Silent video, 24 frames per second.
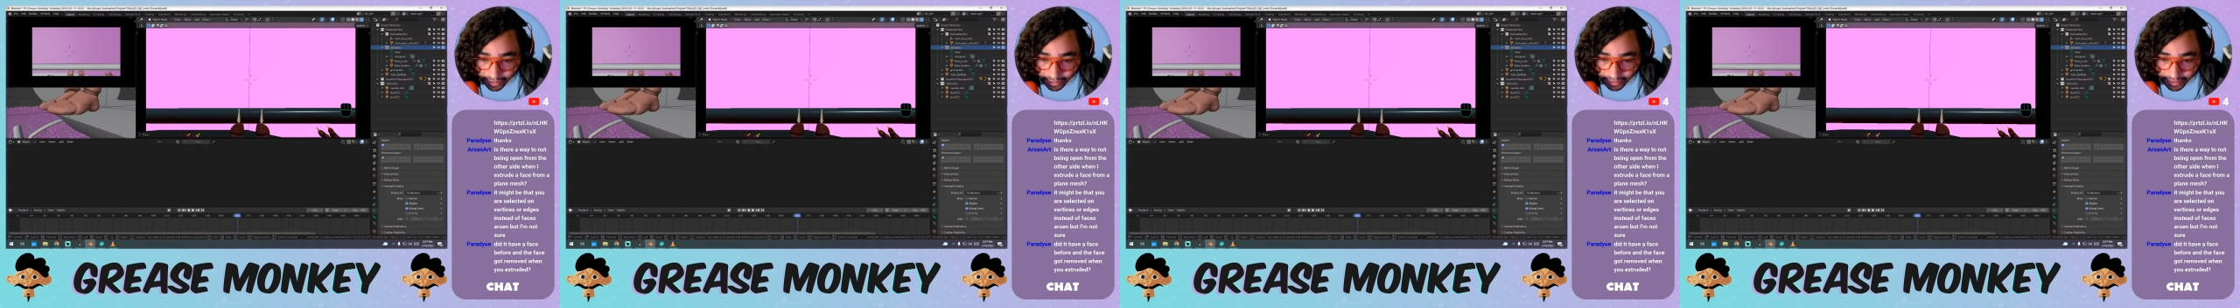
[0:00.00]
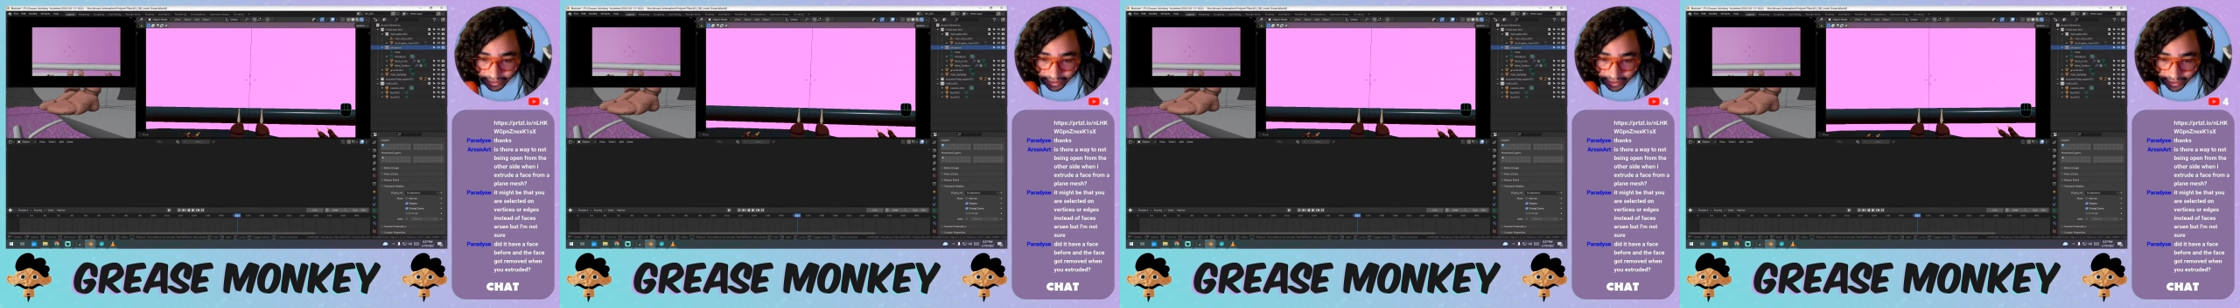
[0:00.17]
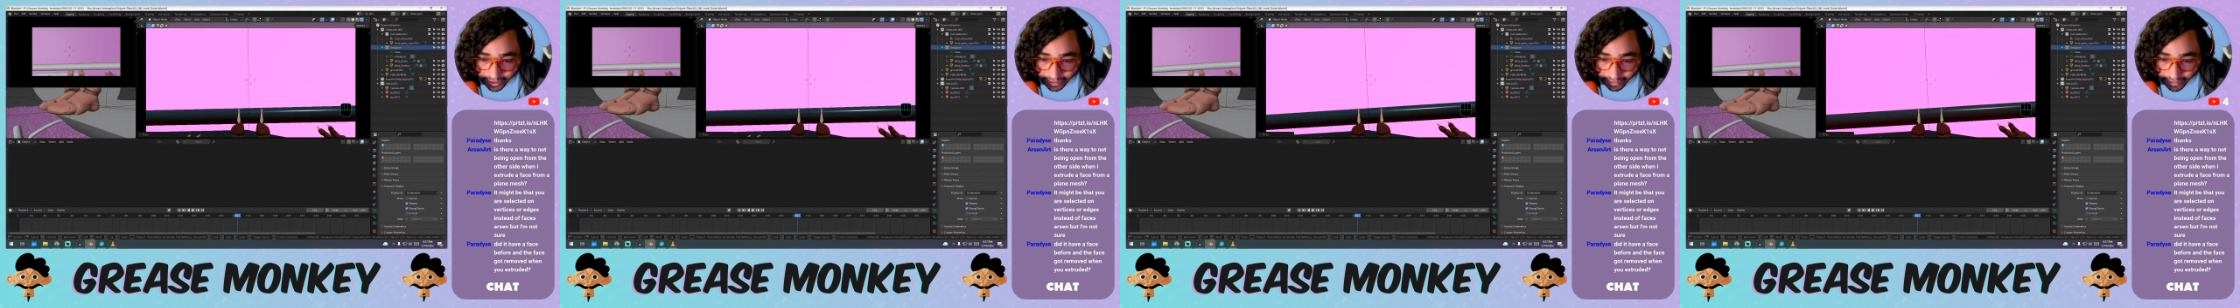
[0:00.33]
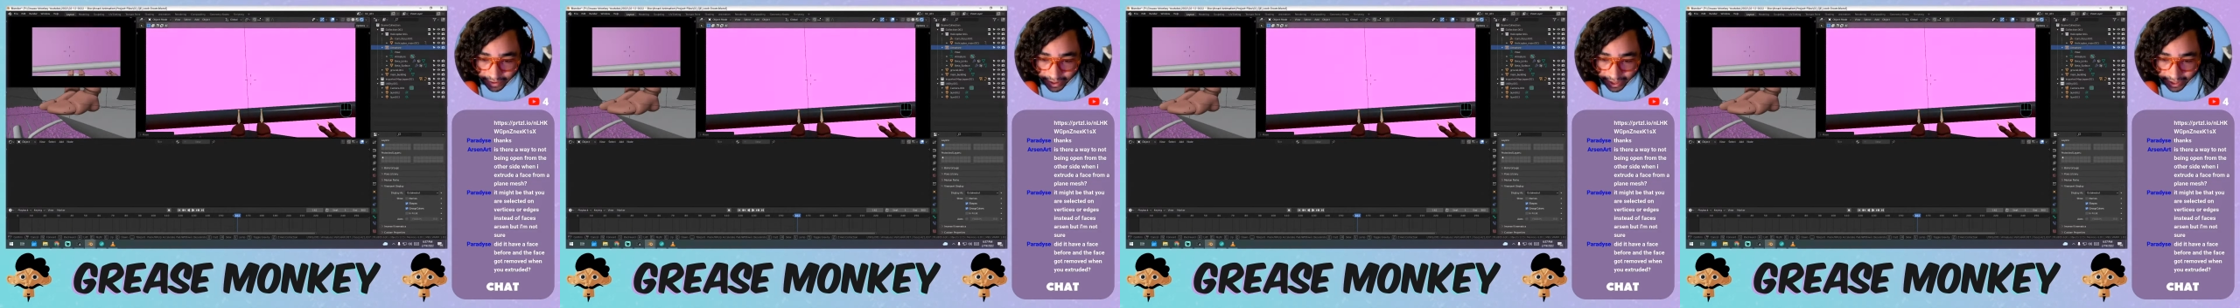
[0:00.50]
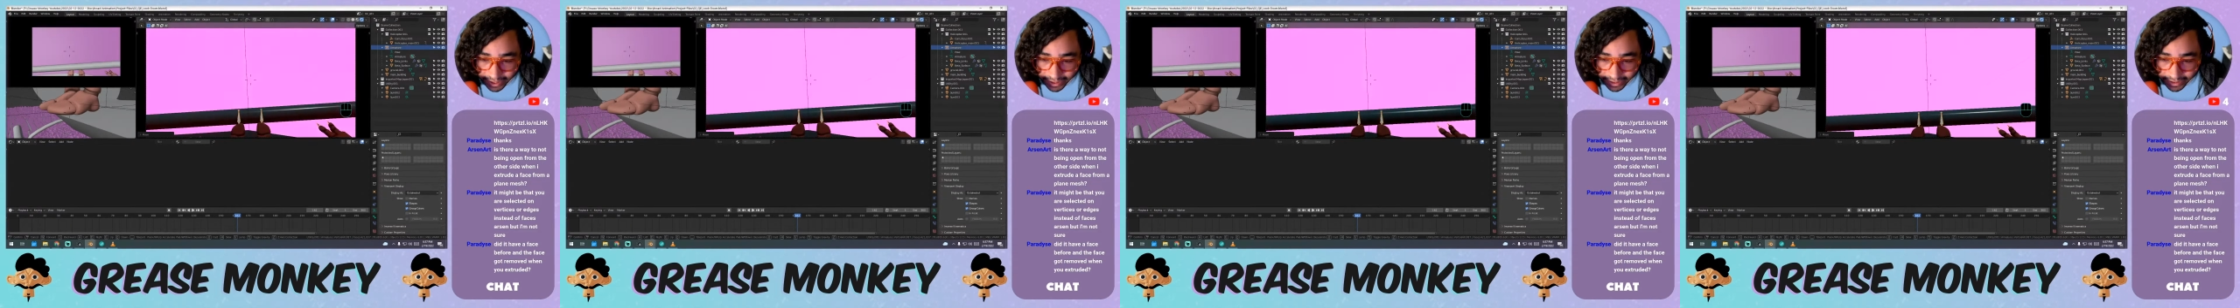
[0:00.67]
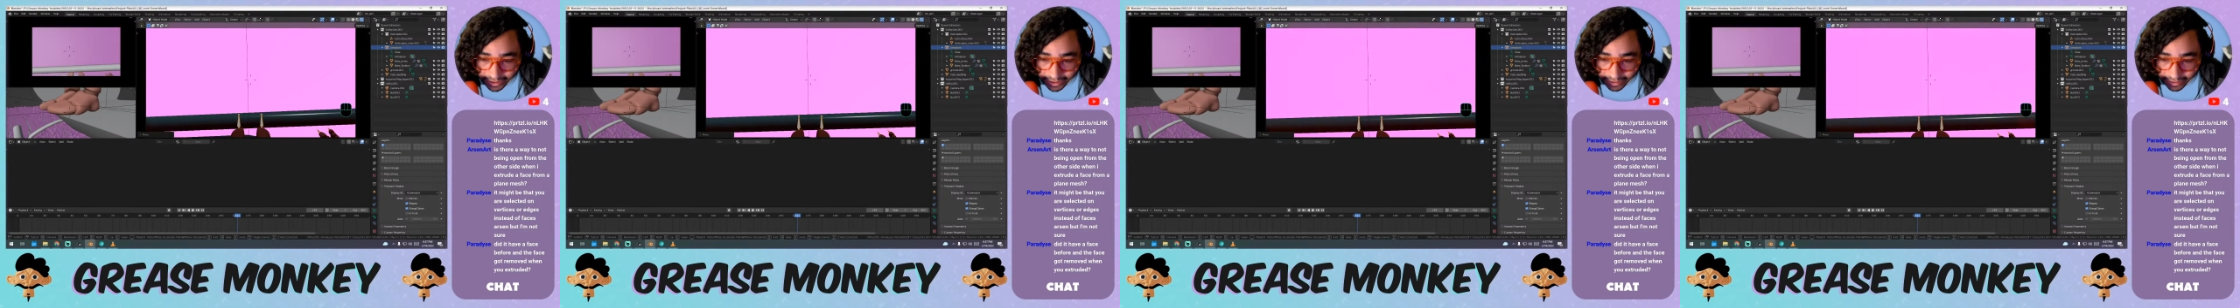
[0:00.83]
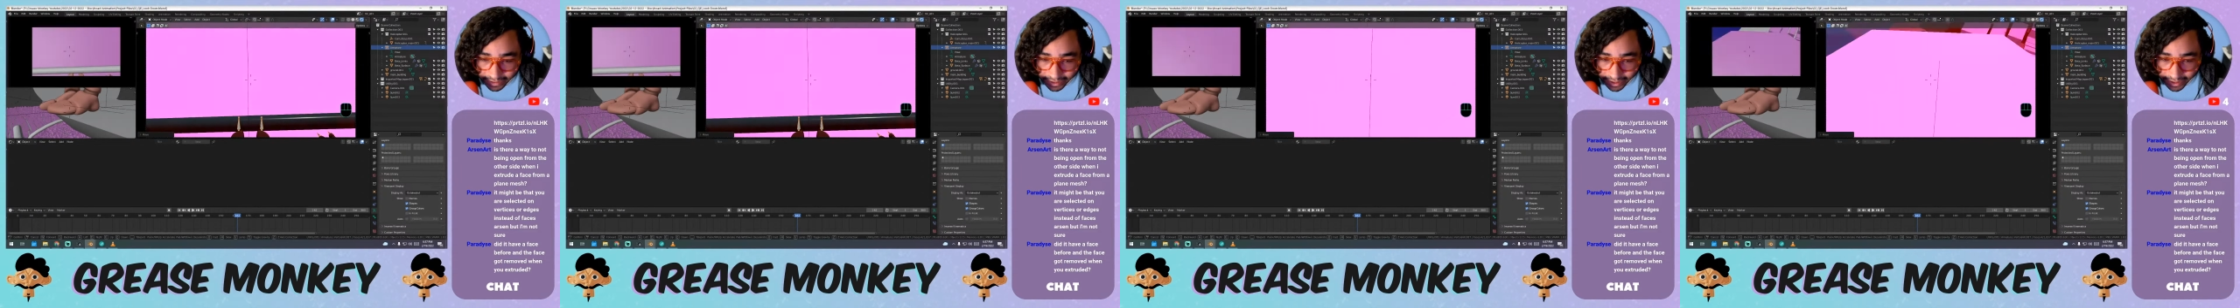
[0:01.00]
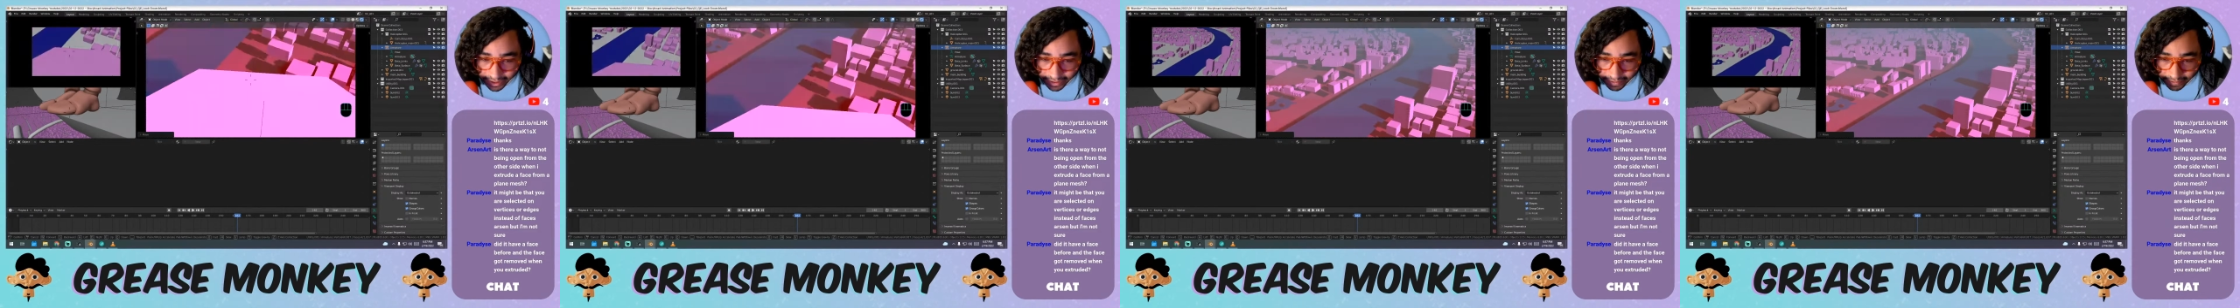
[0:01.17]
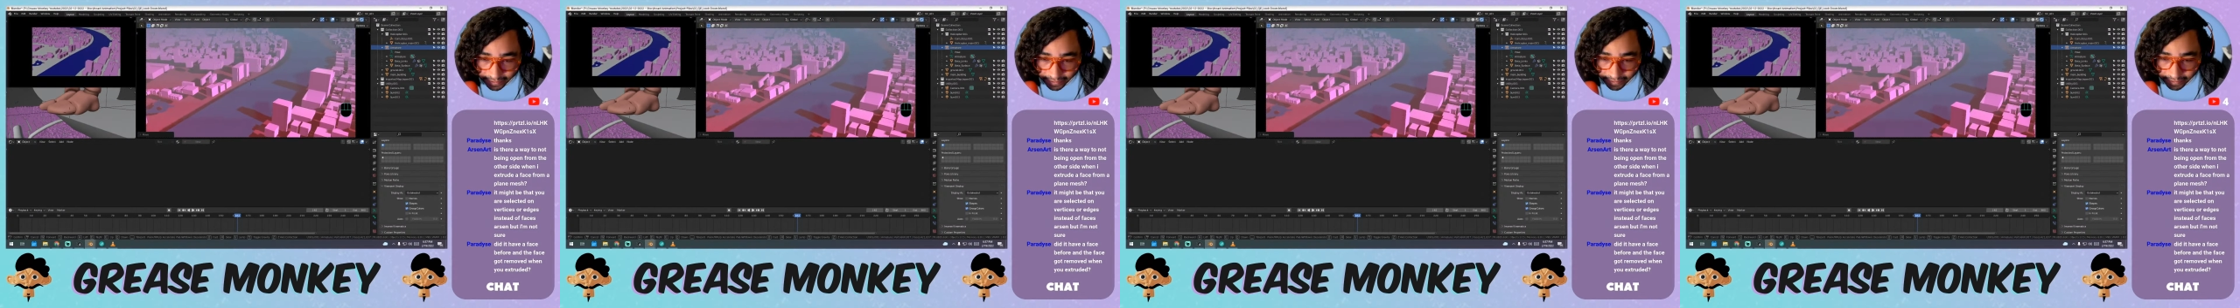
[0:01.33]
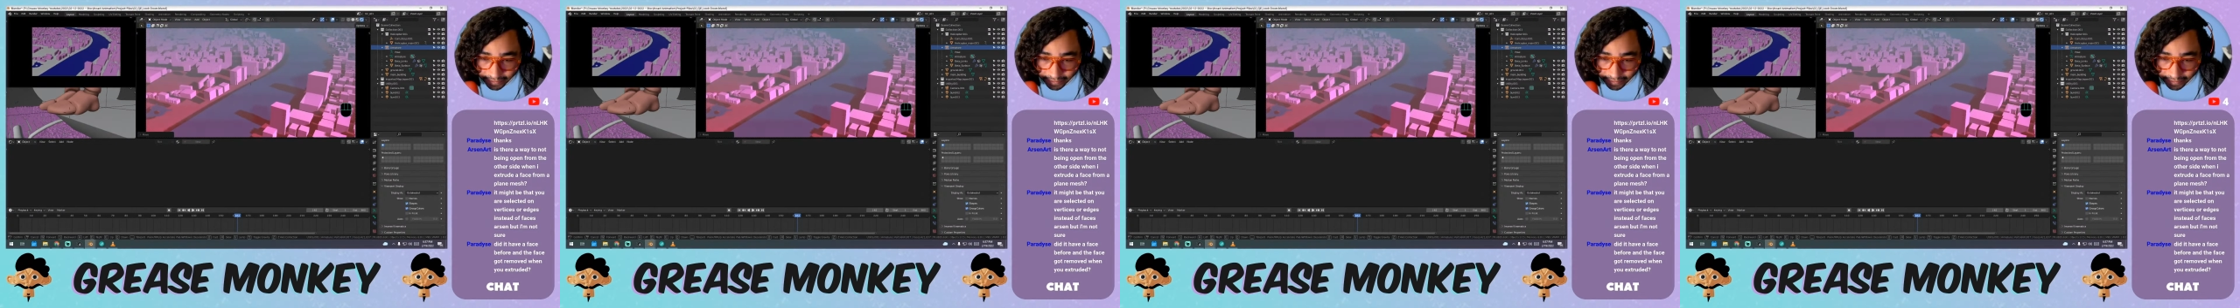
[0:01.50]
see why it doesn't like